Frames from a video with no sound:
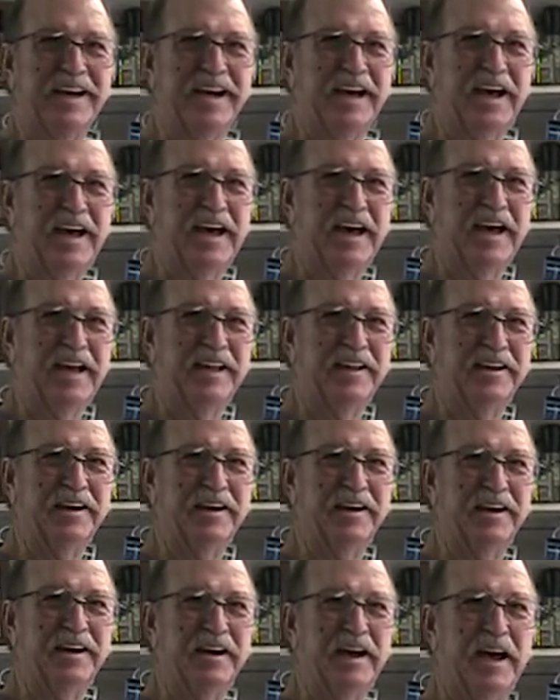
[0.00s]
and
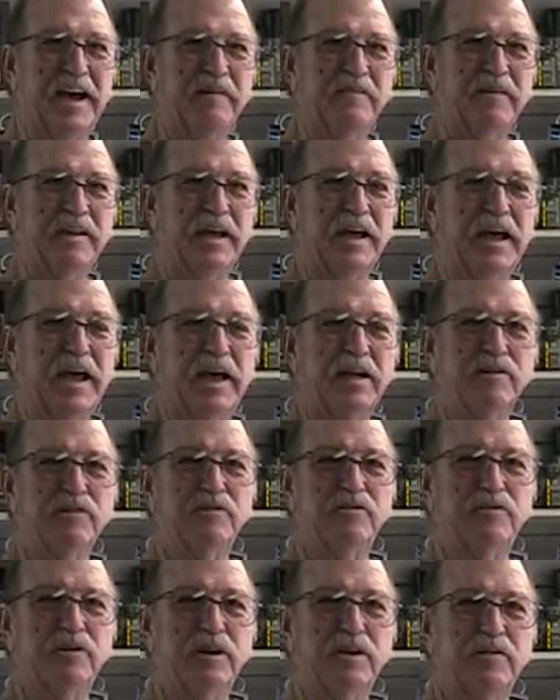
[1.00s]
having an
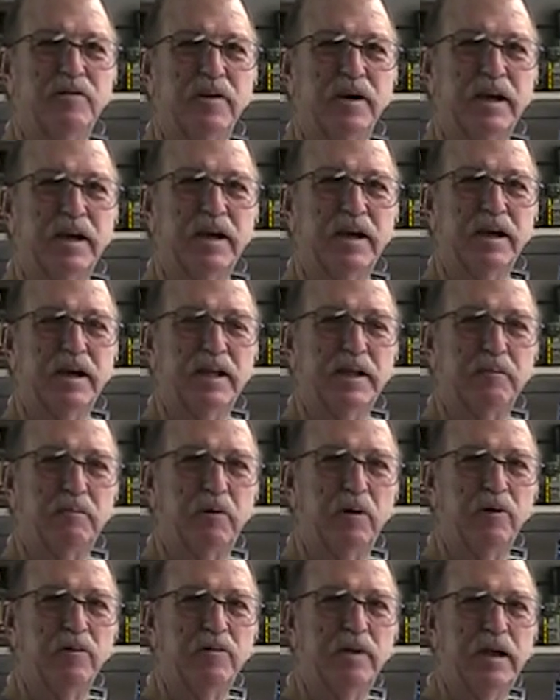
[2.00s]
energy drink and a
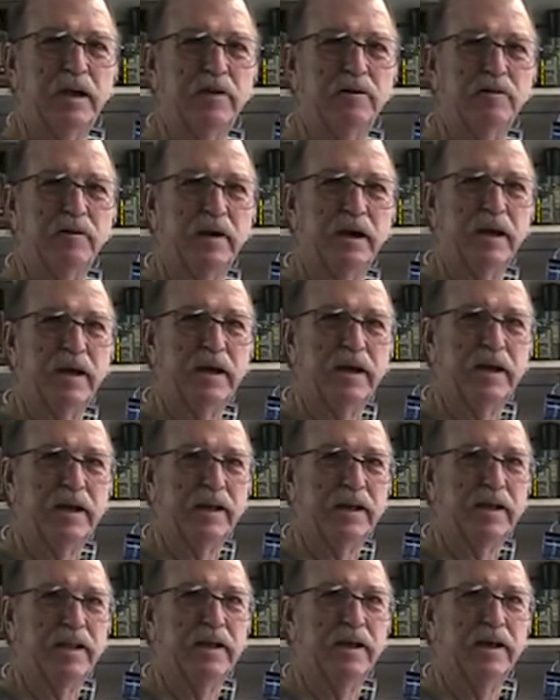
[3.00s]
protein drink and